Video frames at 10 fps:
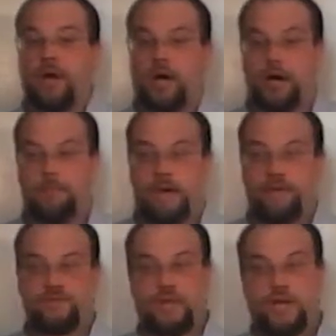
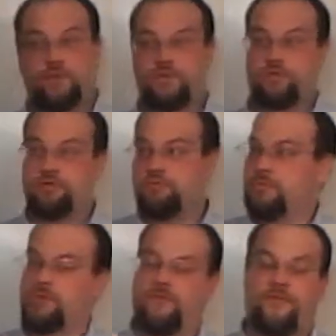And since
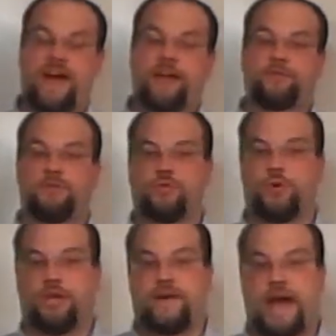the vast
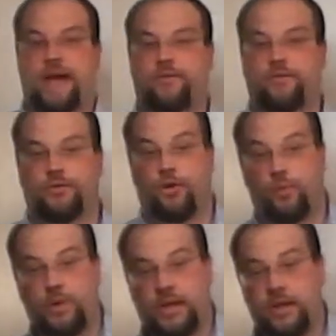majority of acids are
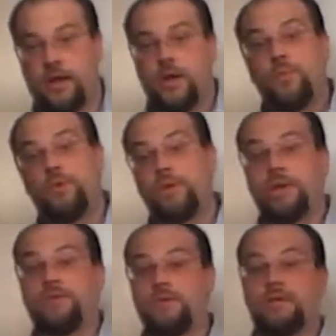weak, we
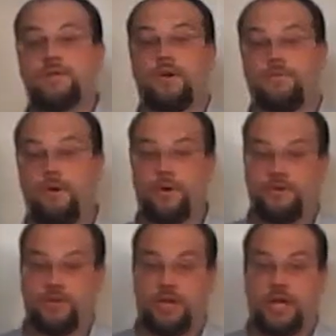really do need to start
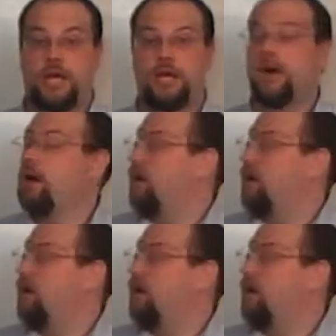focusing in